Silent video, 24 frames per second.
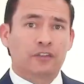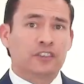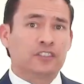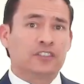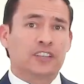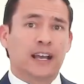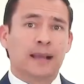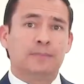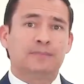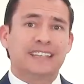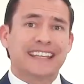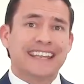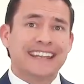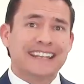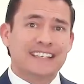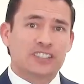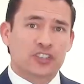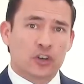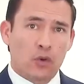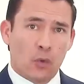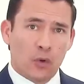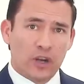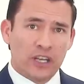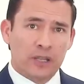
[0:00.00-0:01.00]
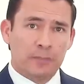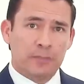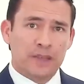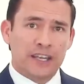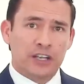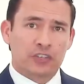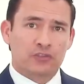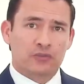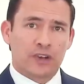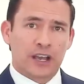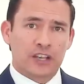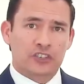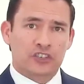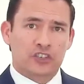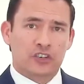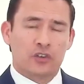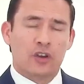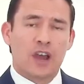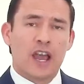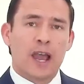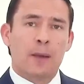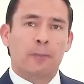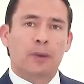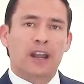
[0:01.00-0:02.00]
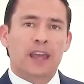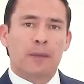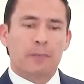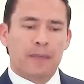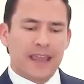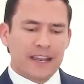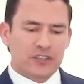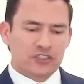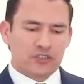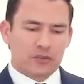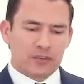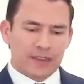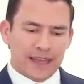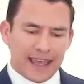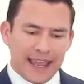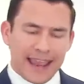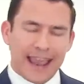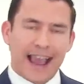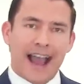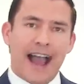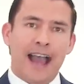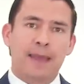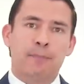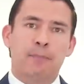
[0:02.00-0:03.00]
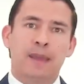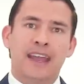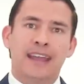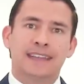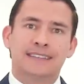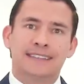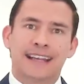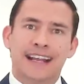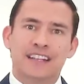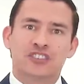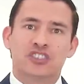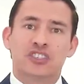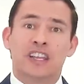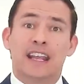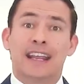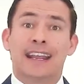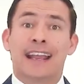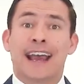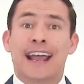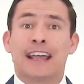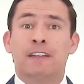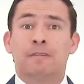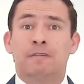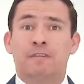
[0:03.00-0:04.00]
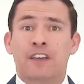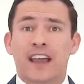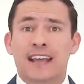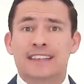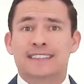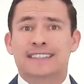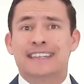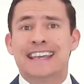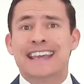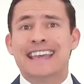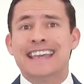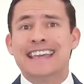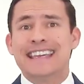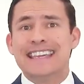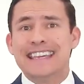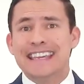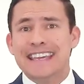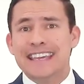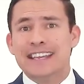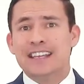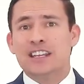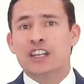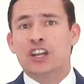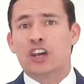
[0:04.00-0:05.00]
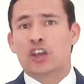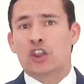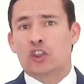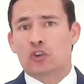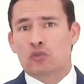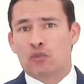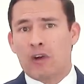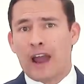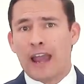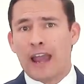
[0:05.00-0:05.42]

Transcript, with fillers: oftentimes it is going to be a dress shoe. But I make sure that, hey, I pay attention and I invest in the